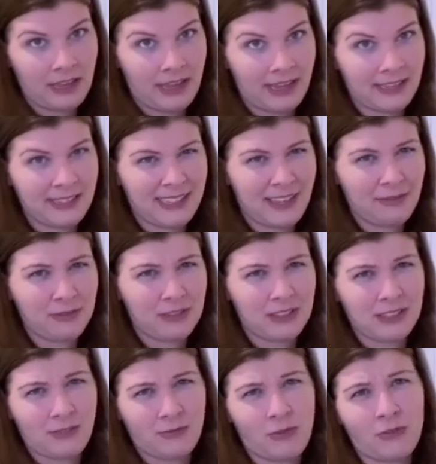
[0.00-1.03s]
egg stuff,
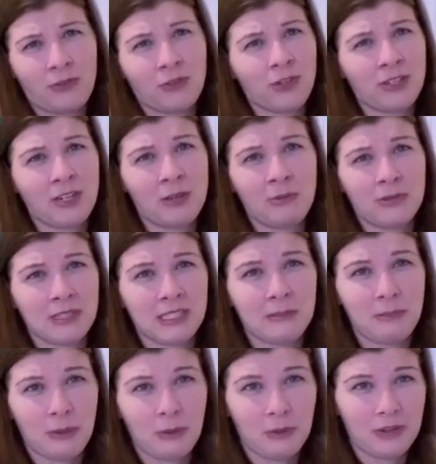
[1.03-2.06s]
because if you ever try to do it with a
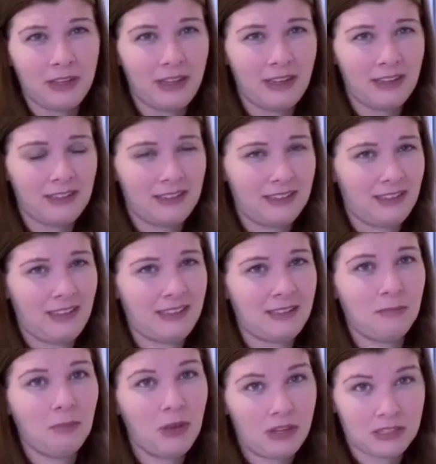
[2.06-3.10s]
spoon,
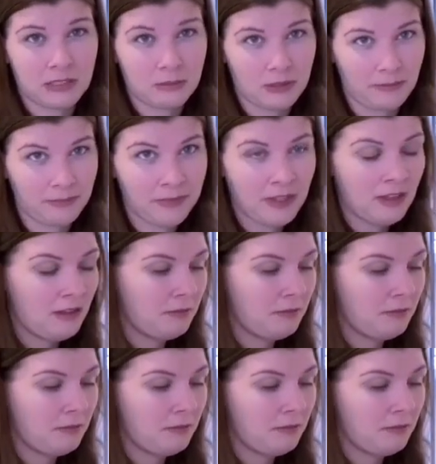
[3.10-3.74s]
it's impossible